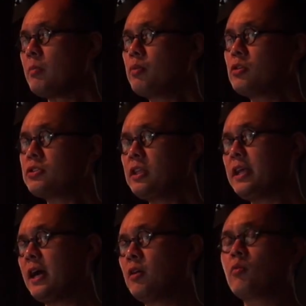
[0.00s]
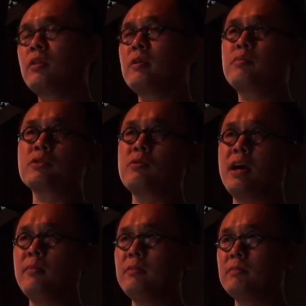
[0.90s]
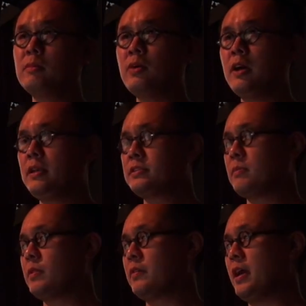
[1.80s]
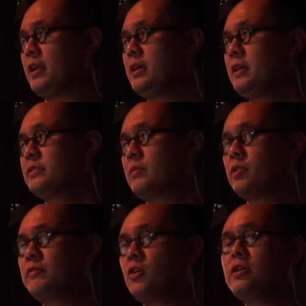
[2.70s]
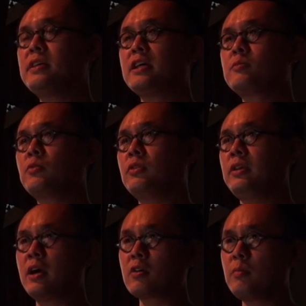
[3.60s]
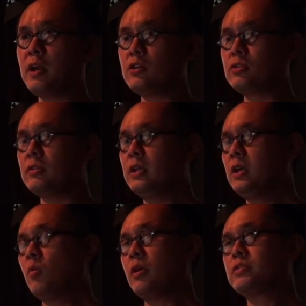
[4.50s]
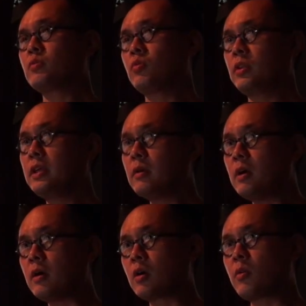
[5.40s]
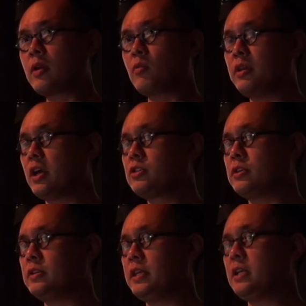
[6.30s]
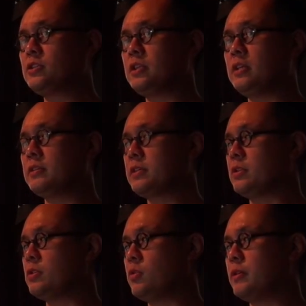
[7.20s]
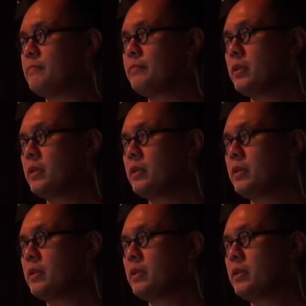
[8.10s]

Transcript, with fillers: Personally, I don't really prescribe it, but it's something that someone's very desperate, younger patient wants really a, a greater reduction in DHT, this can do it.